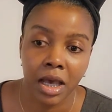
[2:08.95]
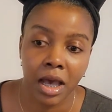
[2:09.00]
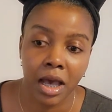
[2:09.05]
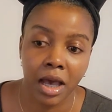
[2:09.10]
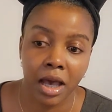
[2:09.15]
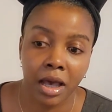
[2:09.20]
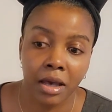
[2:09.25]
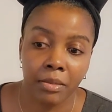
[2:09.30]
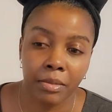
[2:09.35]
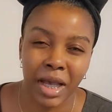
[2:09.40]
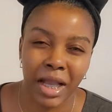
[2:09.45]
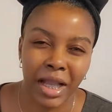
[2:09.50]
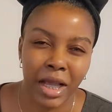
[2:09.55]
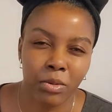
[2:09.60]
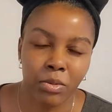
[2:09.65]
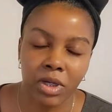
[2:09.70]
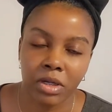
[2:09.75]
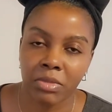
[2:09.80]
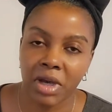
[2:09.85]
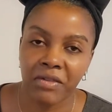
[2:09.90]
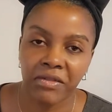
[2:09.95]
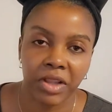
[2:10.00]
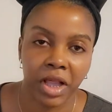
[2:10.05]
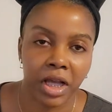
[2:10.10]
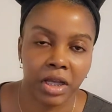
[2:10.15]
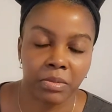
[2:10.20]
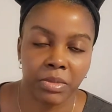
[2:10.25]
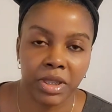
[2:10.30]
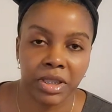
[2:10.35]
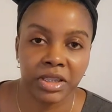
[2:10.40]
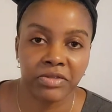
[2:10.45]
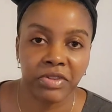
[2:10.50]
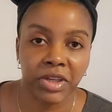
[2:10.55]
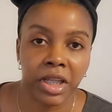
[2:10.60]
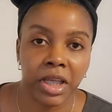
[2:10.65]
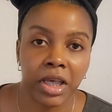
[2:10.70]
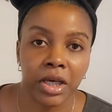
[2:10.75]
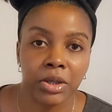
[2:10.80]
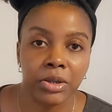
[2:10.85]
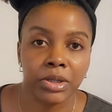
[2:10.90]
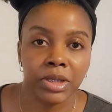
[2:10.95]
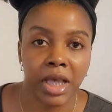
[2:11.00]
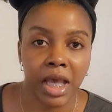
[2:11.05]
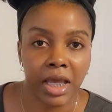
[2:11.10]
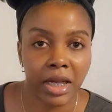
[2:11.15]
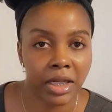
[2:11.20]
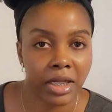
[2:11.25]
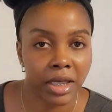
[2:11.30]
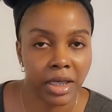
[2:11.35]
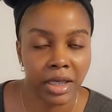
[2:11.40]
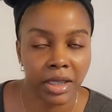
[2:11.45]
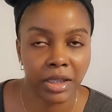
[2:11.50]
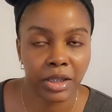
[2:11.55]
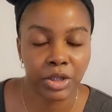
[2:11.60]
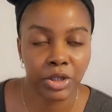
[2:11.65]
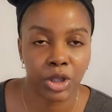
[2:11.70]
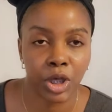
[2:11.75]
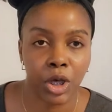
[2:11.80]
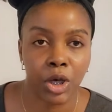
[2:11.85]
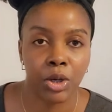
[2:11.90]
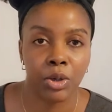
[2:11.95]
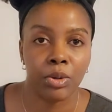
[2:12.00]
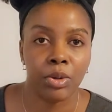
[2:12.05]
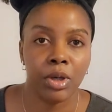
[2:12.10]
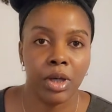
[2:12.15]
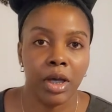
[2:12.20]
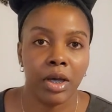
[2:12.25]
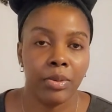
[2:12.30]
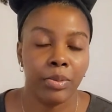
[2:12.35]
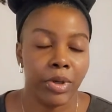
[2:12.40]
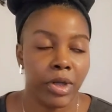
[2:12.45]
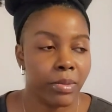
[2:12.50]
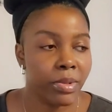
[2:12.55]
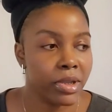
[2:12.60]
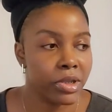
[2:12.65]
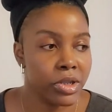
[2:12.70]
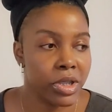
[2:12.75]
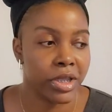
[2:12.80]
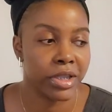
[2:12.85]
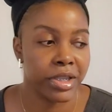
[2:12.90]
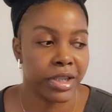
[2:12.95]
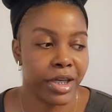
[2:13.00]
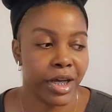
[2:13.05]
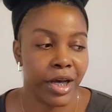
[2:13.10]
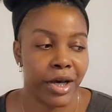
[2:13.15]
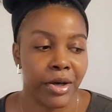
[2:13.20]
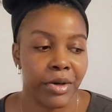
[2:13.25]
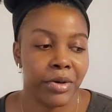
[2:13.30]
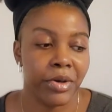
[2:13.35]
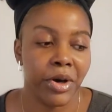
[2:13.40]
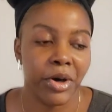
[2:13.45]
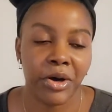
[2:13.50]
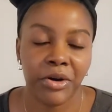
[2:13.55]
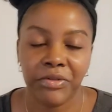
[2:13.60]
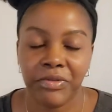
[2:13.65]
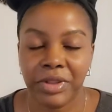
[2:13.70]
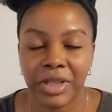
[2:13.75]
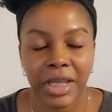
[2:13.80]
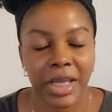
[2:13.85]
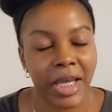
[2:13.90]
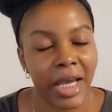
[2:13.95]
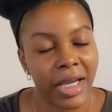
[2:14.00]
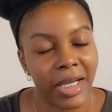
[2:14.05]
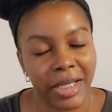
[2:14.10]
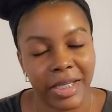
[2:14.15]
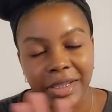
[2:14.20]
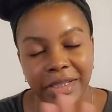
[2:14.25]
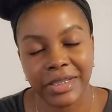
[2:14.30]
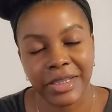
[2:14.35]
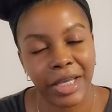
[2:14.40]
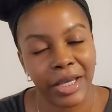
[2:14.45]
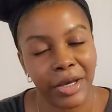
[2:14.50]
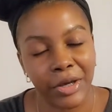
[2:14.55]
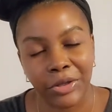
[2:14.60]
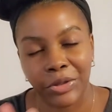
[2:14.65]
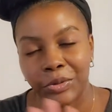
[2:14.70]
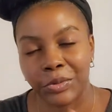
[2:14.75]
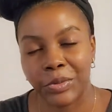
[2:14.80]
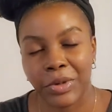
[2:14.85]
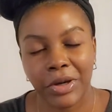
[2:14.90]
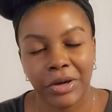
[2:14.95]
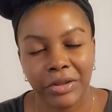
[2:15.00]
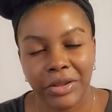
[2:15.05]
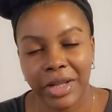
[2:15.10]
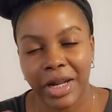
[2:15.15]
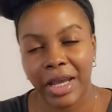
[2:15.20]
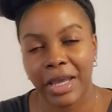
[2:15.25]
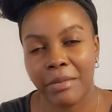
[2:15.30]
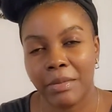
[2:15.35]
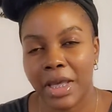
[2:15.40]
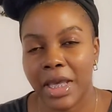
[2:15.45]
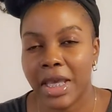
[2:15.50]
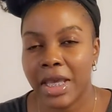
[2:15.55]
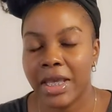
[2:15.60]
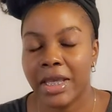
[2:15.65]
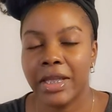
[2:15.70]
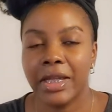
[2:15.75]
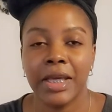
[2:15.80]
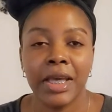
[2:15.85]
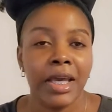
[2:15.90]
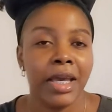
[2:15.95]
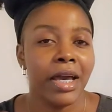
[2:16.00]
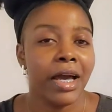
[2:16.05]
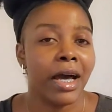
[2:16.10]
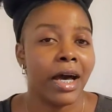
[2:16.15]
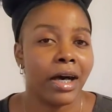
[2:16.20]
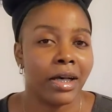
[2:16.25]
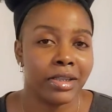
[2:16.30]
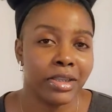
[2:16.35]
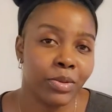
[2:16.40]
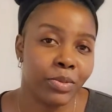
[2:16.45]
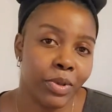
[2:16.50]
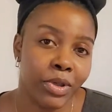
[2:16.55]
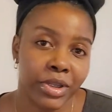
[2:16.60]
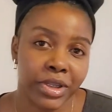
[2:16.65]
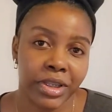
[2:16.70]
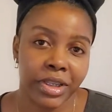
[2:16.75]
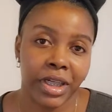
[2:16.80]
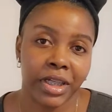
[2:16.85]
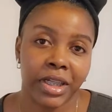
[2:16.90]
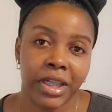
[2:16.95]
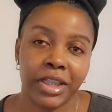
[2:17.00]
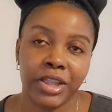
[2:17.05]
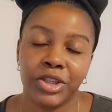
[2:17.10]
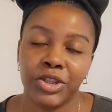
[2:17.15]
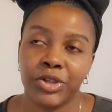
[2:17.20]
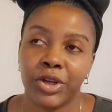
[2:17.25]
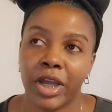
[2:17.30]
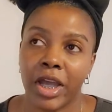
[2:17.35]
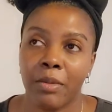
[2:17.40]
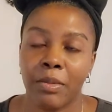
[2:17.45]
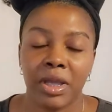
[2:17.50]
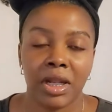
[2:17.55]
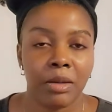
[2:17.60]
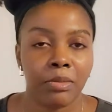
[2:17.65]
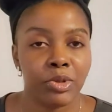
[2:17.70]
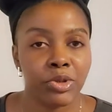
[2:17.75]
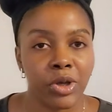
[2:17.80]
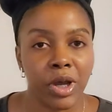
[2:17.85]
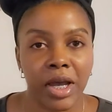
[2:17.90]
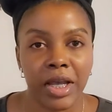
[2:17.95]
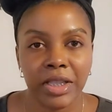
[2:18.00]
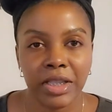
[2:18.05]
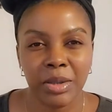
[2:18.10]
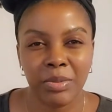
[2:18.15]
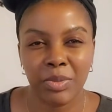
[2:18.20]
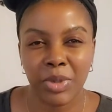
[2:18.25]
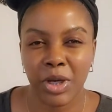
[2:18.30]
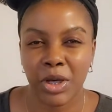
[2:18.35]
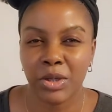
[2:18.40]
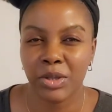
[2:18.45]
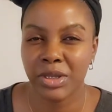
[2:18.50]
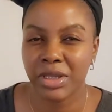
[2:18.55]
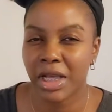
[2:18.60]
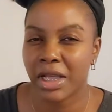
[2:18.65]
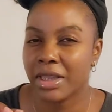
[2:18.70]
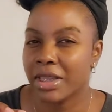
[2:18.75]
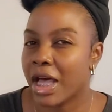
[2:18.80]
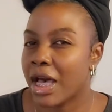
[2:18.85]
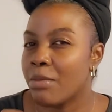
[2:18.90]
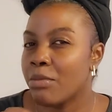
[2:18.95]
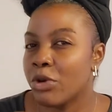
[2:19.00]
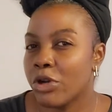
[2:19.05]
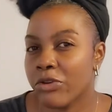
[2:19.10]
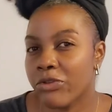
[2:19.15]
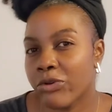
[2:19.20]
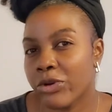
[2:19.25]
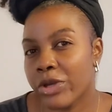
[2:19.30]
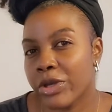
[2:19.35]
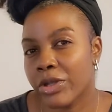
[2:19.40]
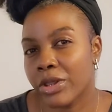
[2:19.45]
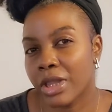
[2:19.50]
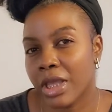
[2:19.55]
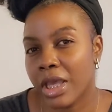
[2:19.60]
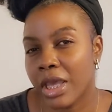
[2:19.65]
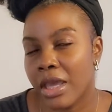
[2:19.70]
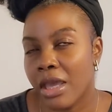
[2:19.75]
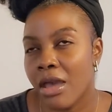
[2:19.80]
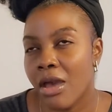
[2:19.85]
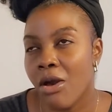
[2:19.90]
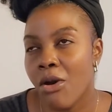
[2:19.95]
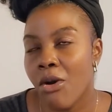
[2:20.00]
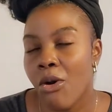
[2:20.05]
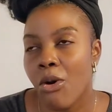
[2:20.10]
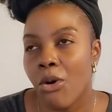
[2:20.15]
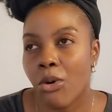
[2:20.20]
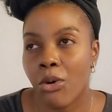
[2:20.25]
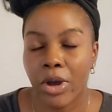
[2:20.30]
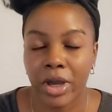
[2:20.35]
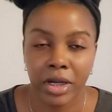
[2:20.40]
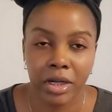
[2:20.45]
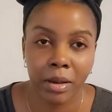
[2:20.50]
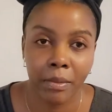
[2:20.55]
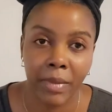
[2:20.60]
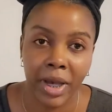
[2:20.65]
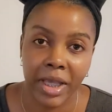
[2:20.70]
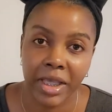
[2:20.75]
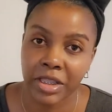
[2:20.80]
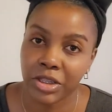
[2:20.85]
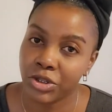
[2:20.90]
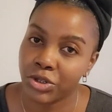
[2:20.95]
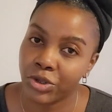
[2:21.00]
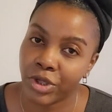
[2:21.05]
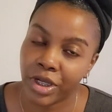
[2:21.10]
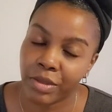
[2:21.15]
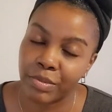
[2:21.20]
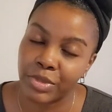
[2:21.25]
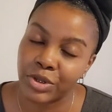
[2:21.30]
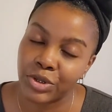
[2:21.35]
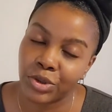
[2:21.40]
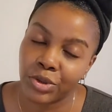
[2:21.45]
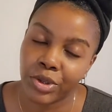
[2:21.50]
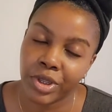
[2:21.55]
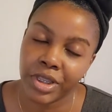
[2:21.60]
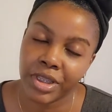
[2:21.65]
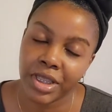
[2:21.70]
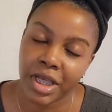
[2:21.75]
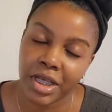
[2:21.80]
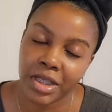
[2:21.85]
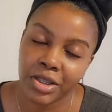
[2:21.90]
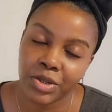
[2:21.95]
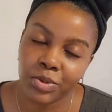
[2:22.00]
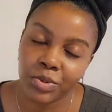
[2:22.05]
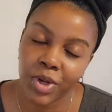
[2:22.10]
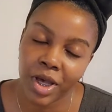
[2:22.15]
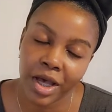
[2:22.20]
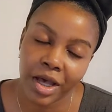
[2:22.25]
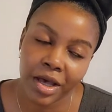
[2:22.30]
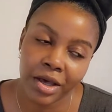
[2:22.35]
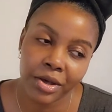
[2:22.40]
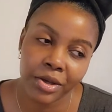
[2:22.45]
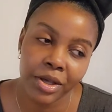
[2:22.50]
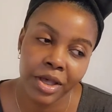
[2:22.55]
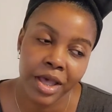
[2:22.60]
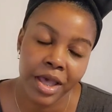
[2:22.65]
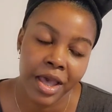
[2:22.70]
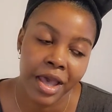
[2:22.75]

Um, I got one of my Vlogmas videos edited, so pretty much good to go. Hopefully I can stay on the road that I am in. I also posted on Instagram and I'm trying to post a lot more frequently on my Instagram stories as well.